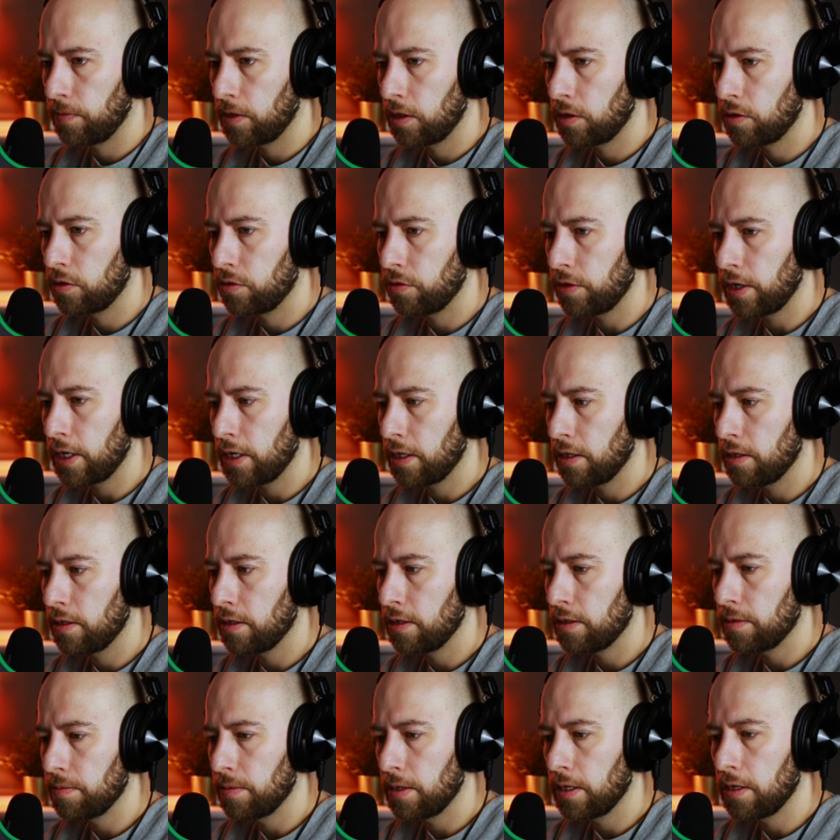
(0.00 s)
create
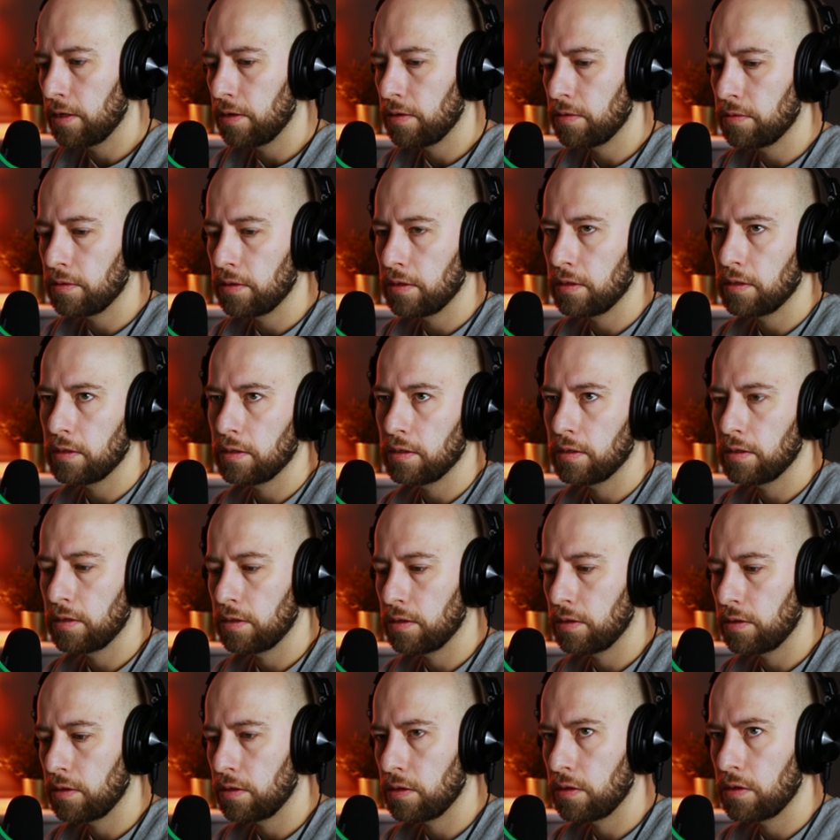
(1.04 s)
this my own.
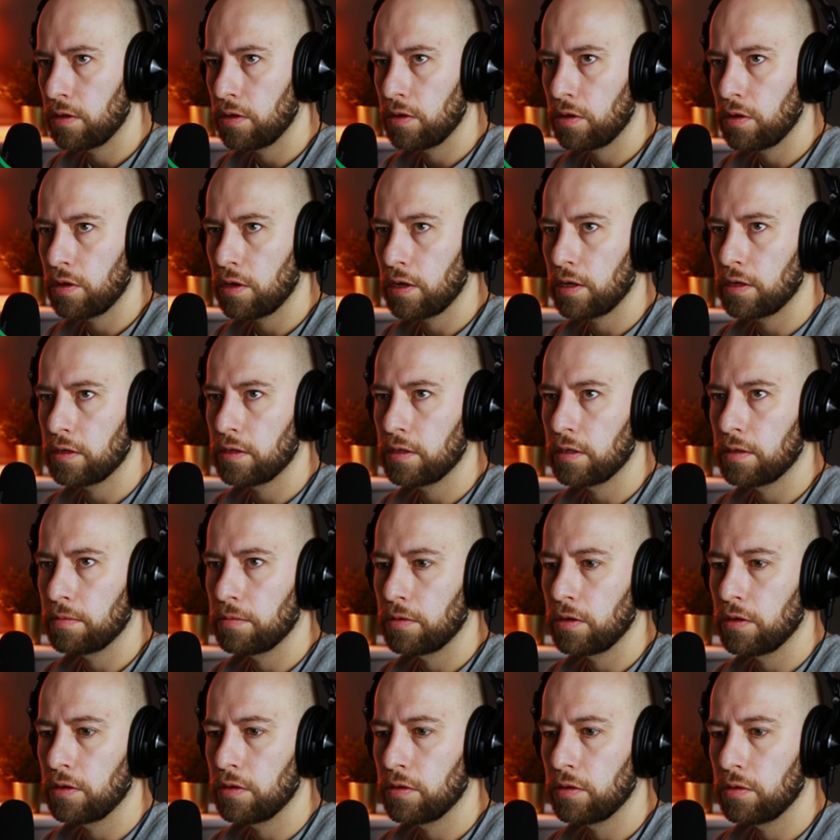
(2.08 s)
I'm
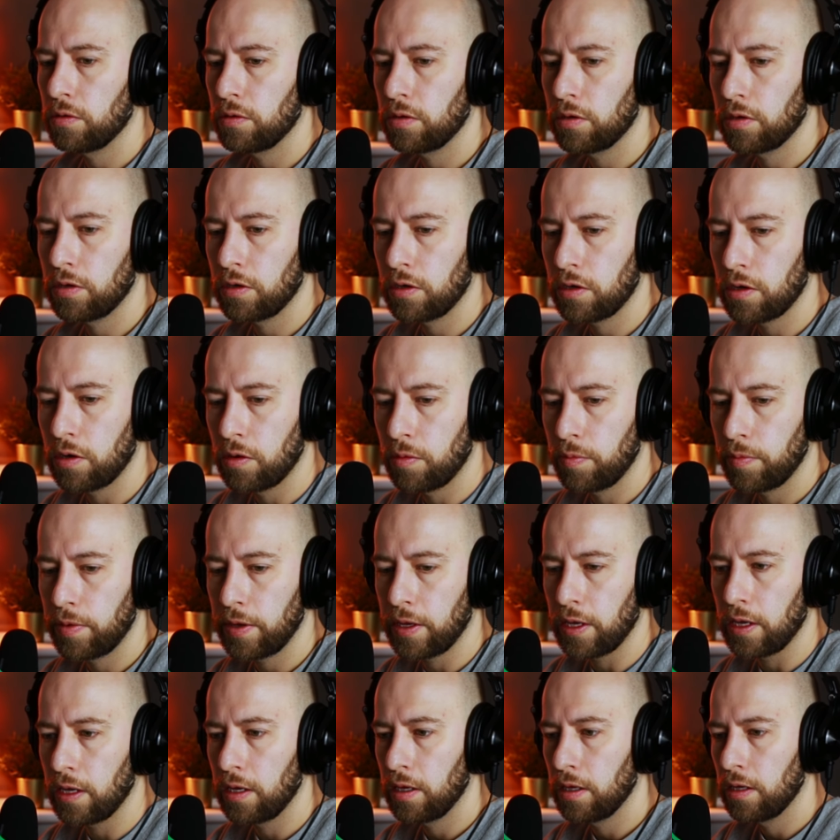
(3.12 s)
going to
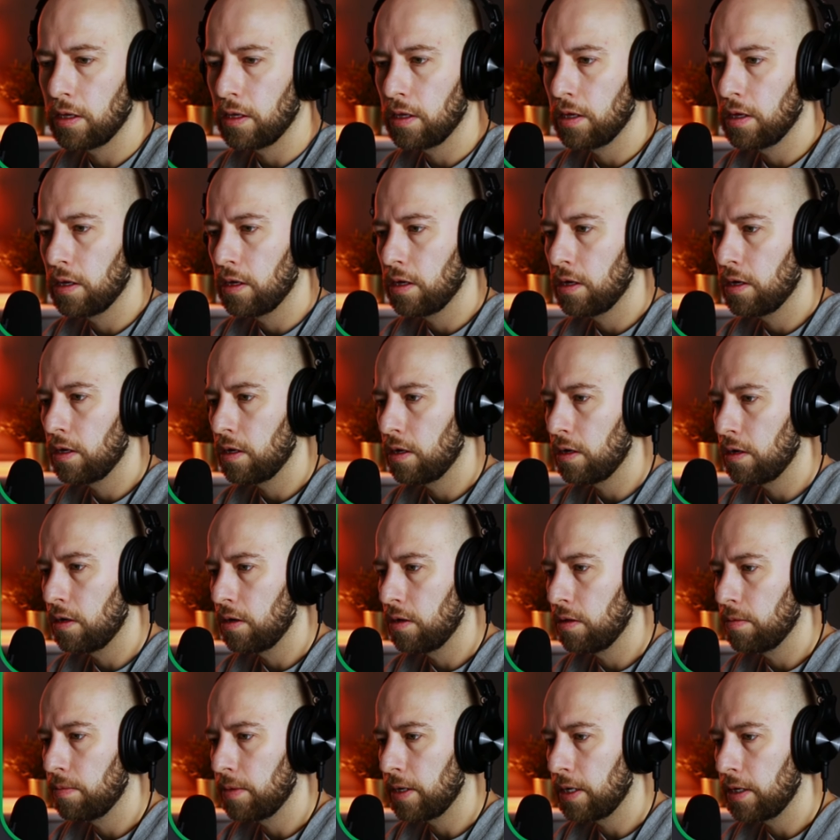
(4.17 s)
copy
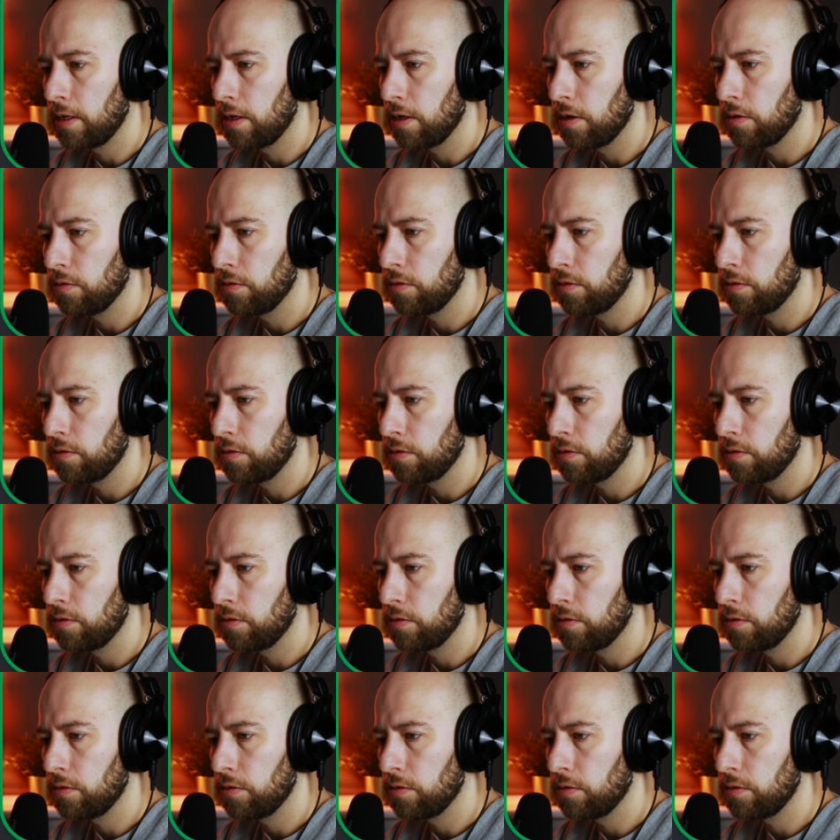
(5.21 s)
all my node